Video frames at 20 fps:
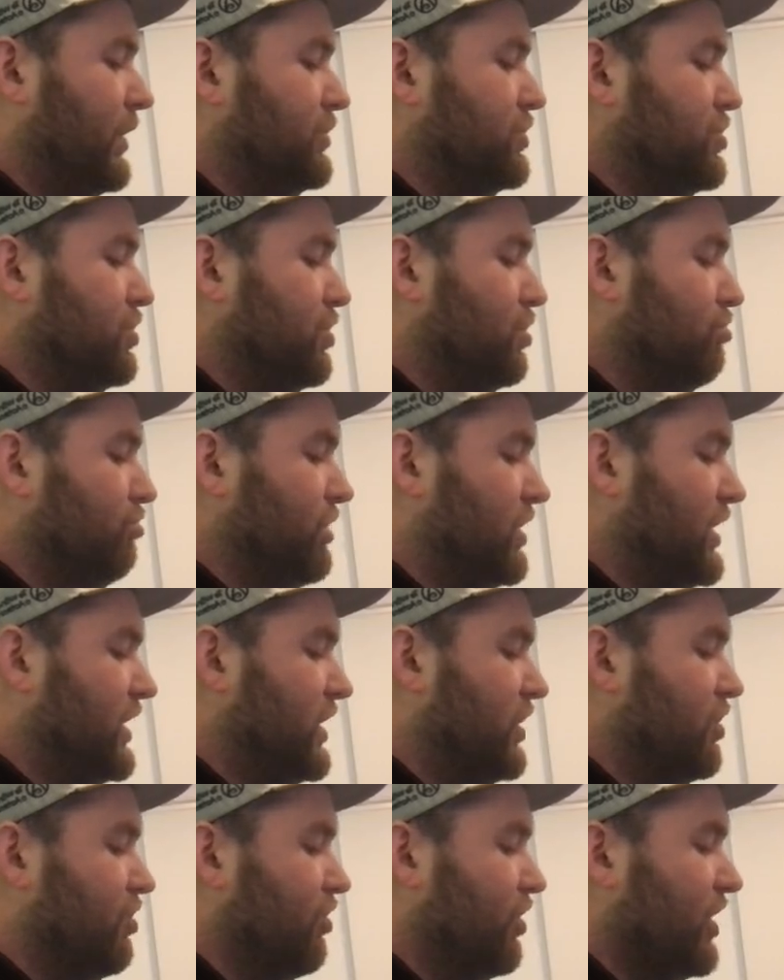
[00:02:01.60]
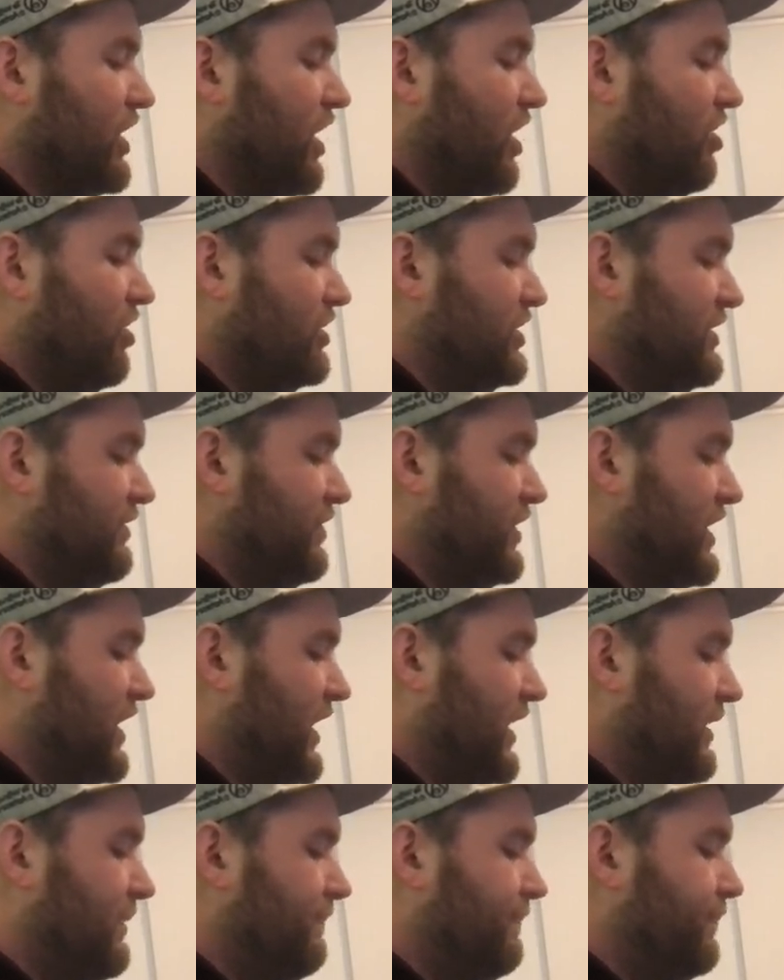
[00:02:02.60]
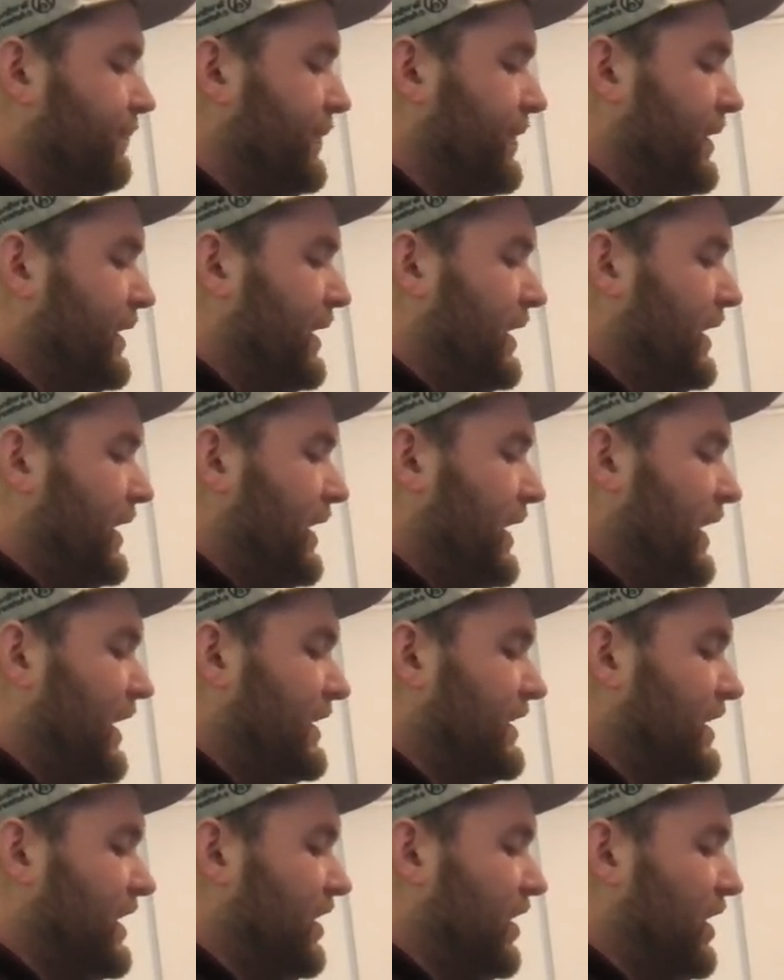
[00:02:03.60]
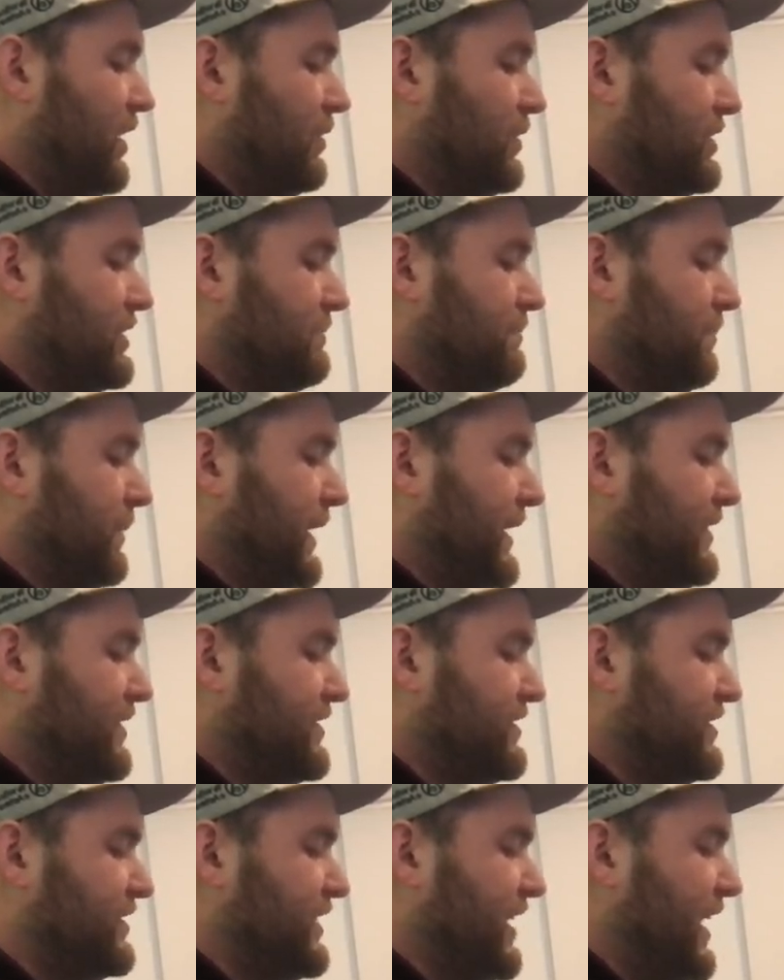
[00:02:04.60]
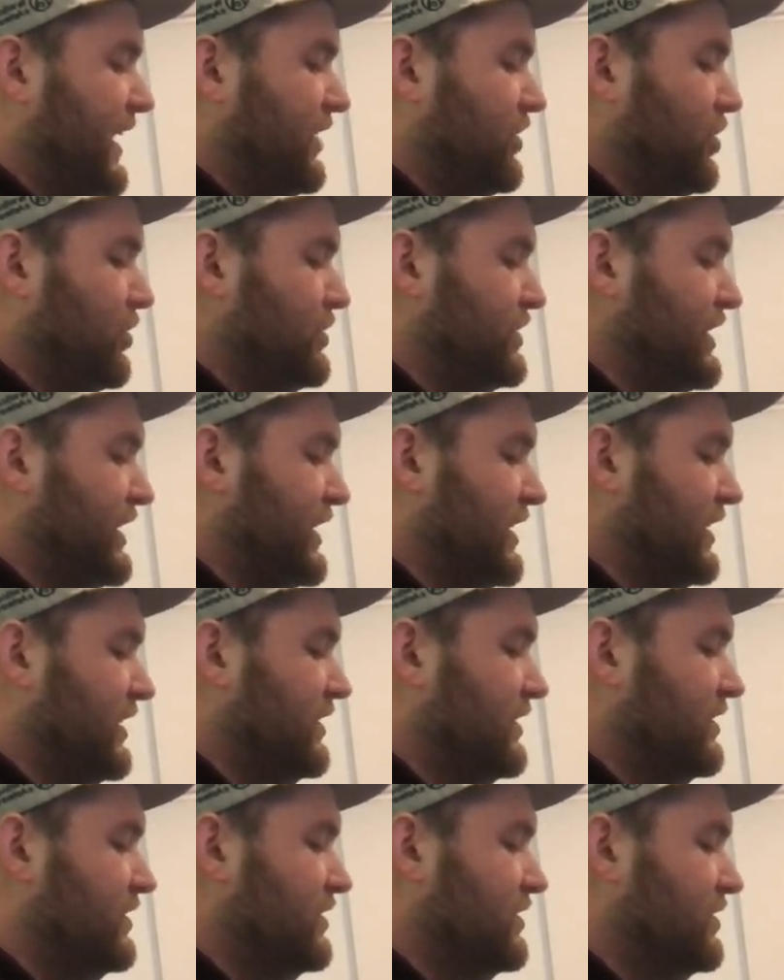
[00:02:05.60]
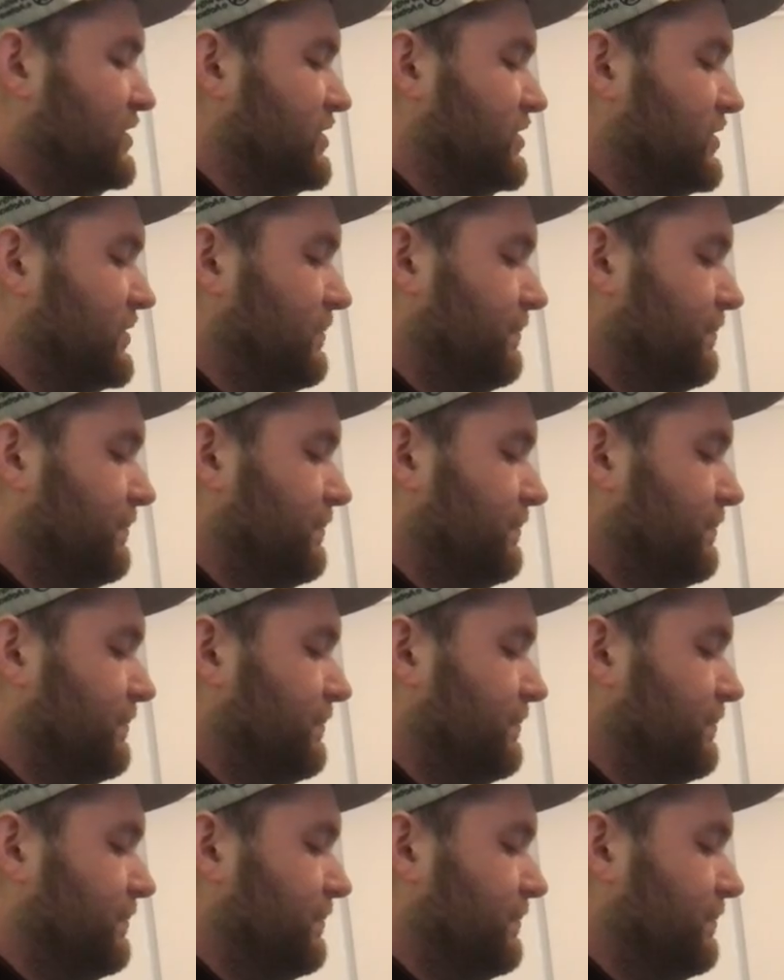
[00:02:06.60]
2, 3 Kurikara Divikarnate. Yeah, I was playing this as a hard go second